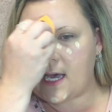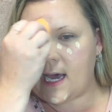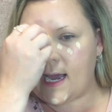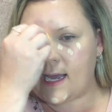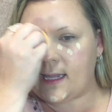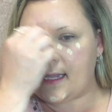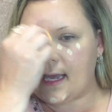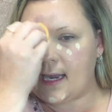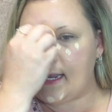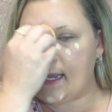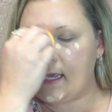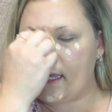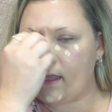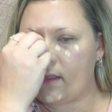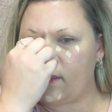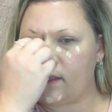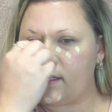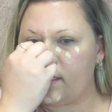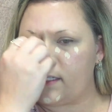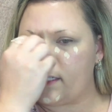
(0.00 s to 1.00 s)
highlighting
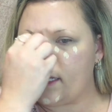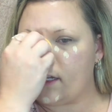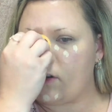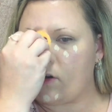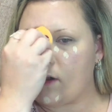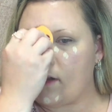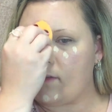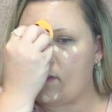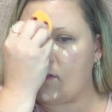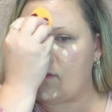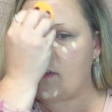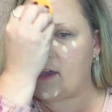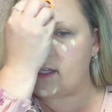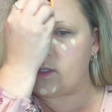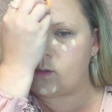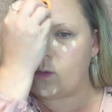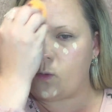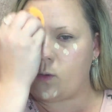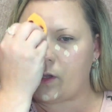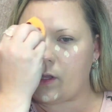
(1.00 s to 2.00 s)
the center of the
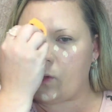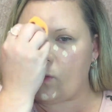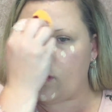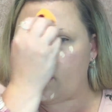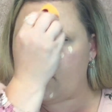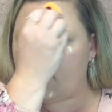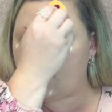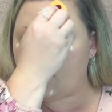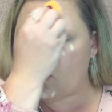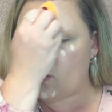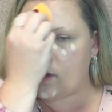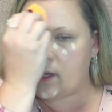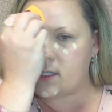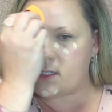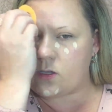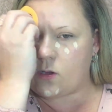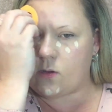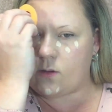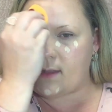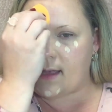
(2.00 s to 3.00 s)
face. We really want to
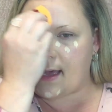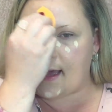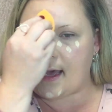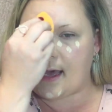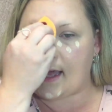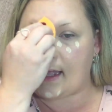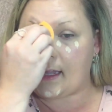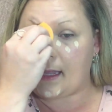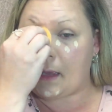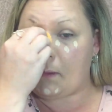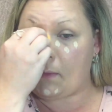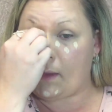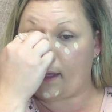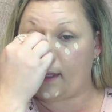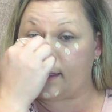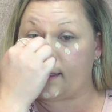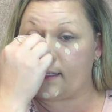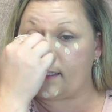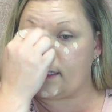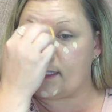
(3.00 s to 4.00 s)
focus on that highlight
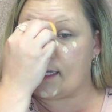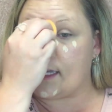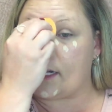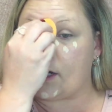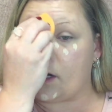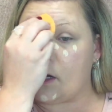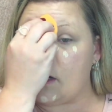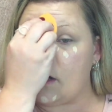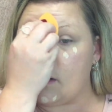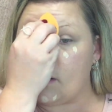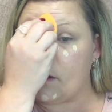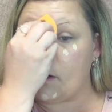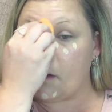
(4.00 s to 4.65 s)
being the center.